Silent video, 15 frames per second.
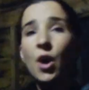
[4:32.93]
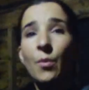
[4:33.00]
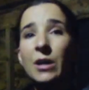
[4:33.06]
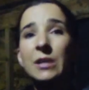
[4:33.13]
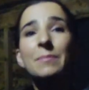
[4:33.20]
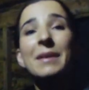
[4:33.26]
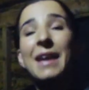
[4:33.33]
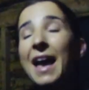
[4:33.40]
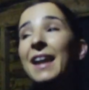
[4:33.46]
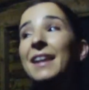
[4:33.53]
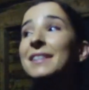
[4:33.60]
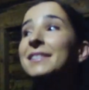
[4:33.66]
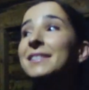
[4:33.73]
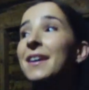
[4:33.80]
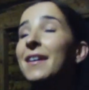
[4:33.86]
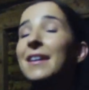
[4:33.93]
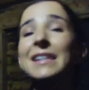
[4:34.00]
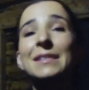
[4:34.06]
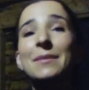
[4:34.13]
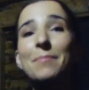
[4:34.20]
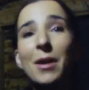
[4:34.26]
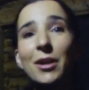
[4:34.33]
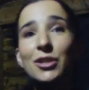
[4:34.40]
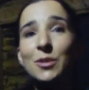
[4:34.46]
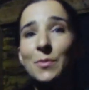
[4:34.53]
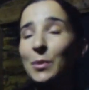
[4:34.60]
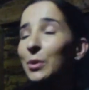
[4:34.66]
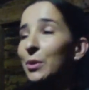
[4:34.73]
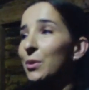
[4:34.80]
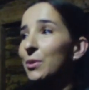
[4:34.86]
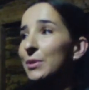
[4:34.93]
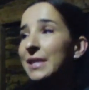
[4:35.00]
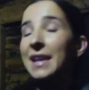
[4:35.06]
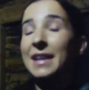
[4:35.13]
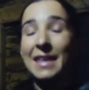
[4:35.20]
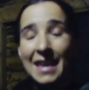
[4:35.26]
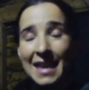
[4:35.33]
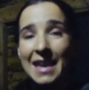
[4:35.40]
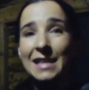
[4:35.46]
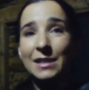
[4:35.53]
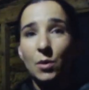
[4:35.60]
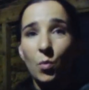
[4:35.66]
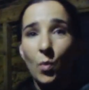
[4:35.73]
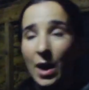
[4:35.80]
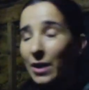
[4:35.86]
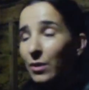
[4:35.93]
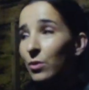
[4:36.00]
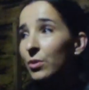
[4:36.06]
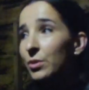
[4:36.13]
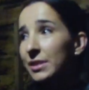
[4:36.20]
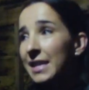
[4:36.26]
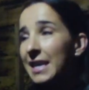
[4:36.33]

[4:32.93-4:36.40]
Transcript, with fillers: Whereas McAlester is a much smaller horse and he is a wet horse.